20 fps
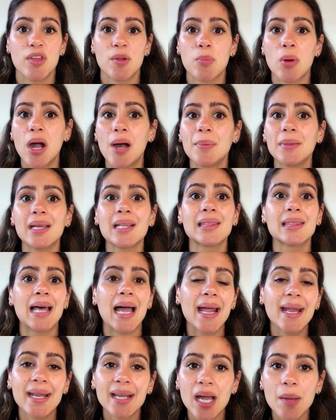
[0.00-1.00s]
They're probably
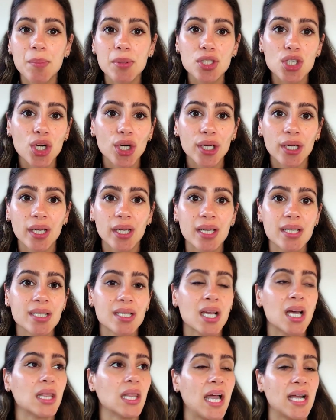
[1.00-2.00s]
lining up attorneys,
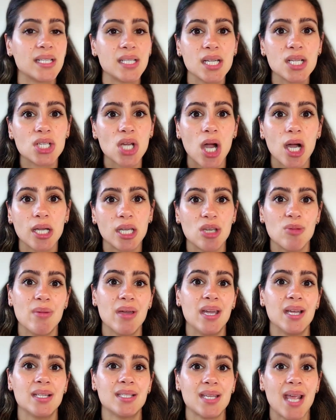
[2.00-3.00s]
collecting
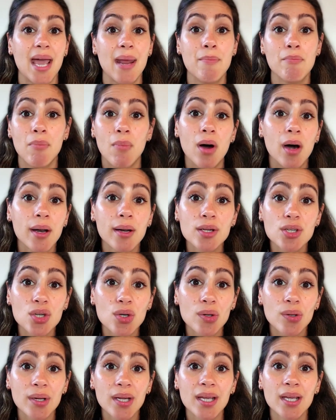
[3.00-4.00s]
documents, and
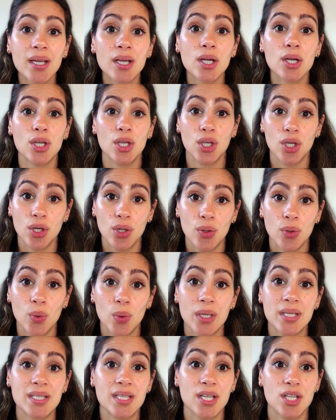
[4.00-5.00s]
monitoring
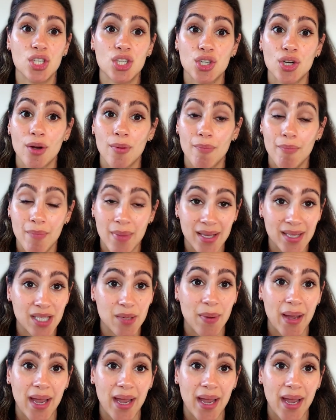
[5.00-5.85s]
you since your missed